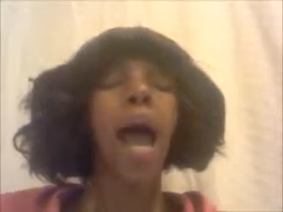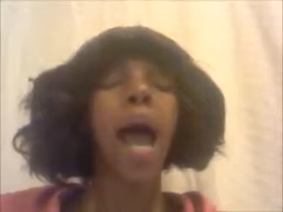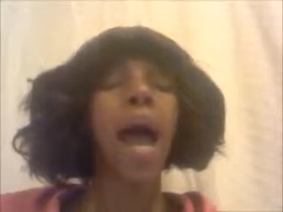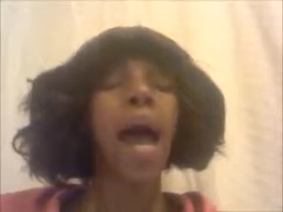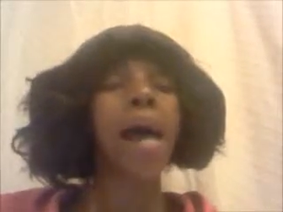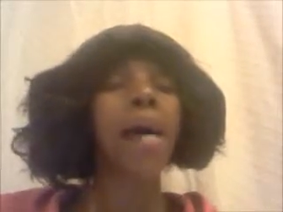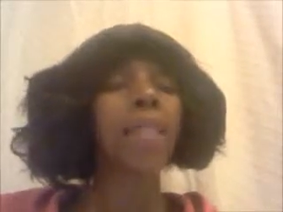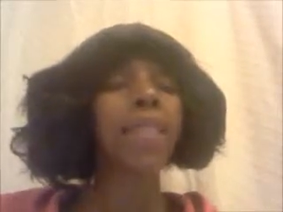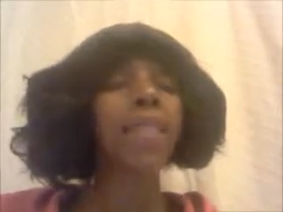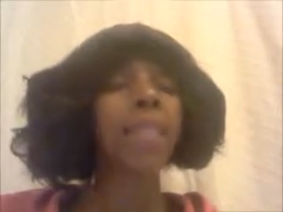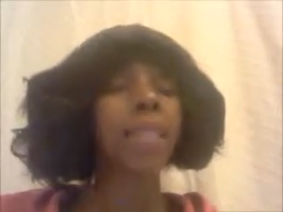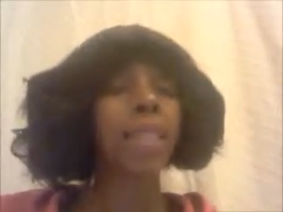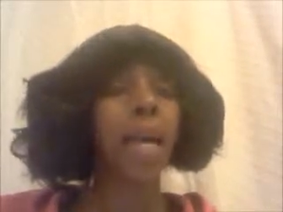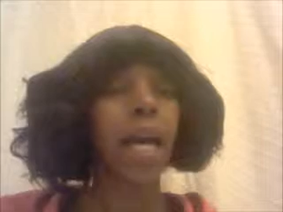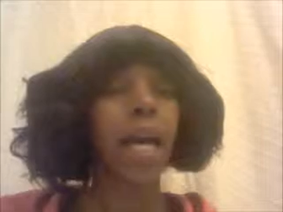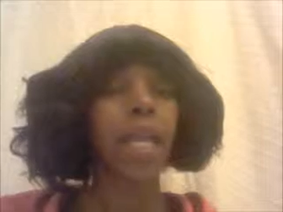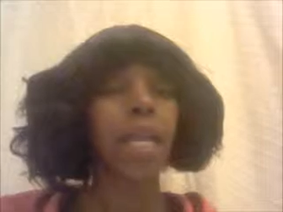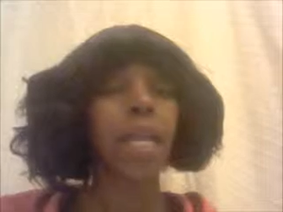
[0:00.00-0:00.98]
I
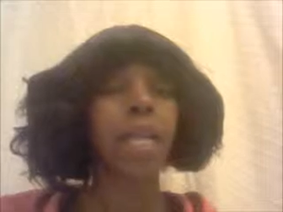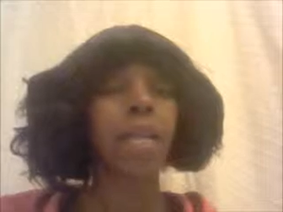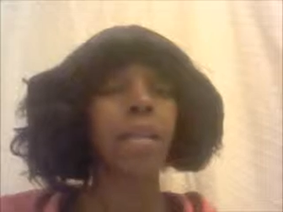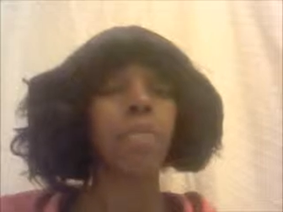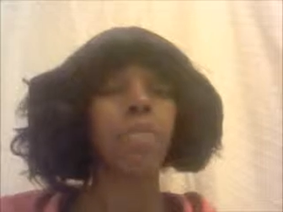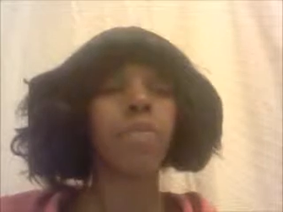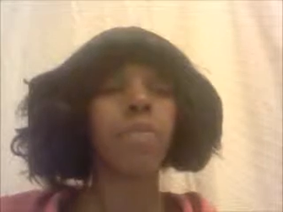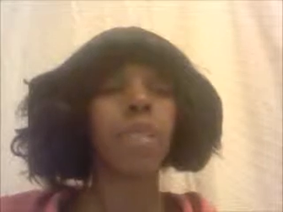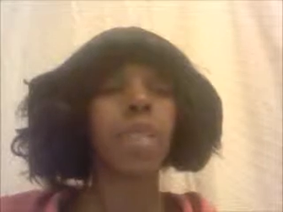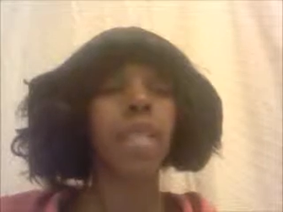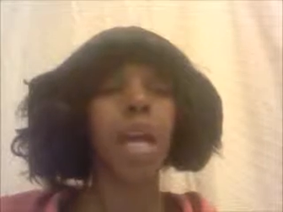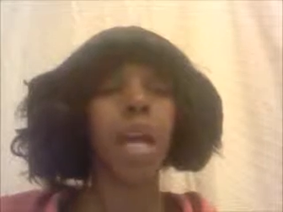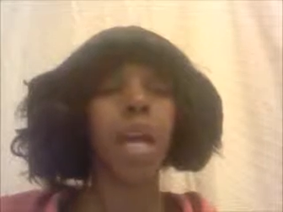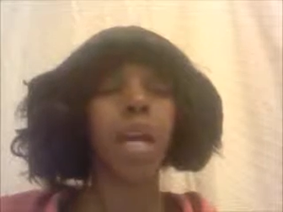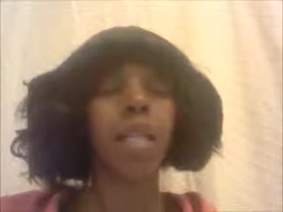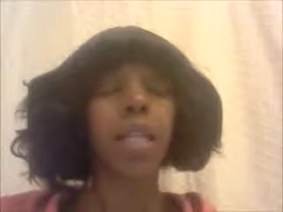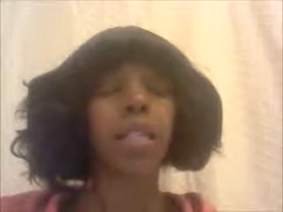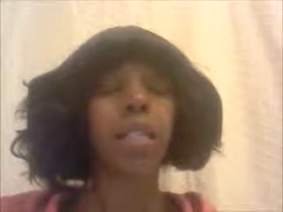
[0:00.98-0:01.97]
decided
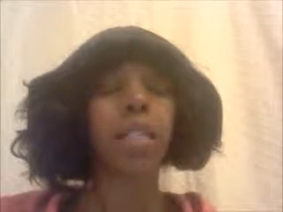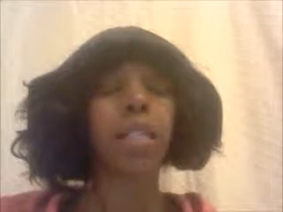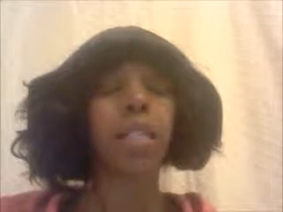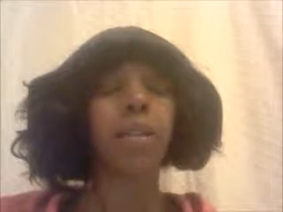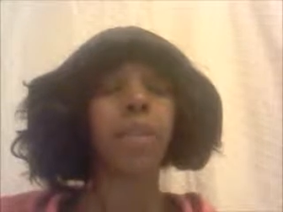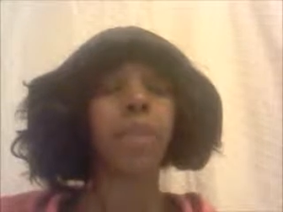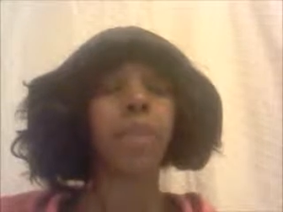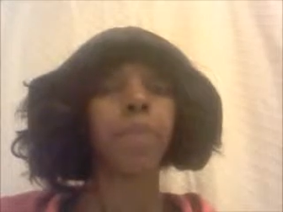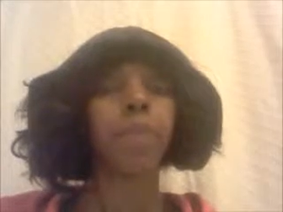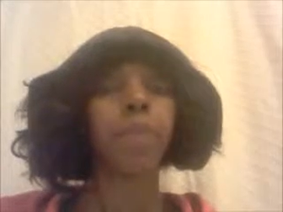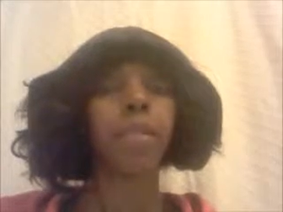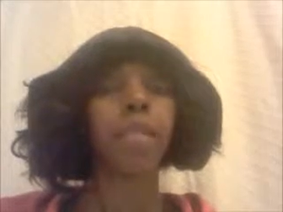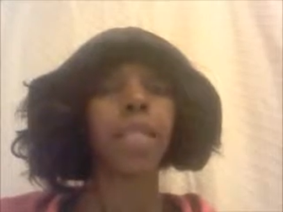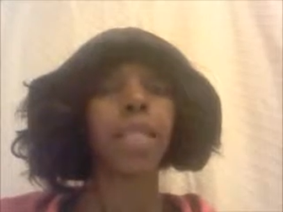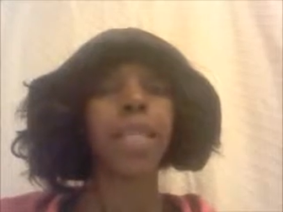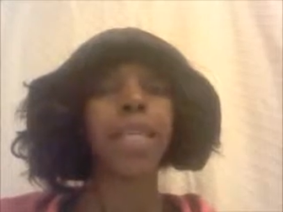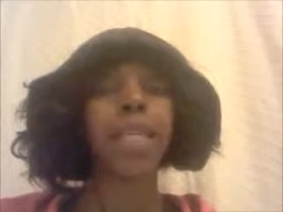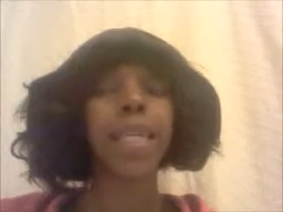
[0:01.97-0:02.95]
that
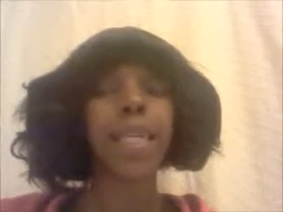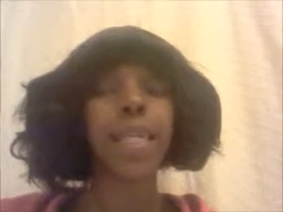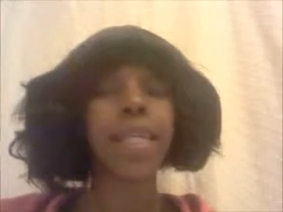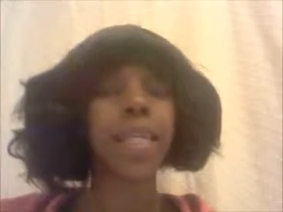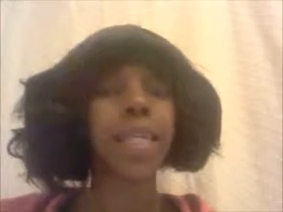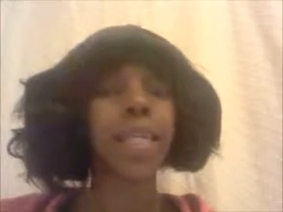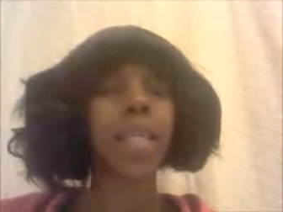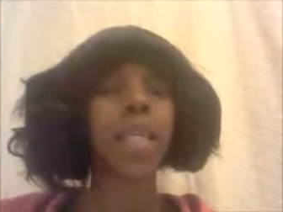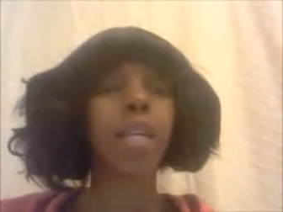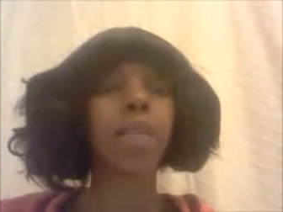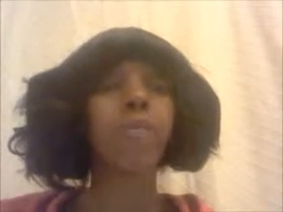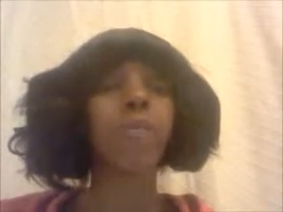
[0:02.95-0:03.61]
the Kensing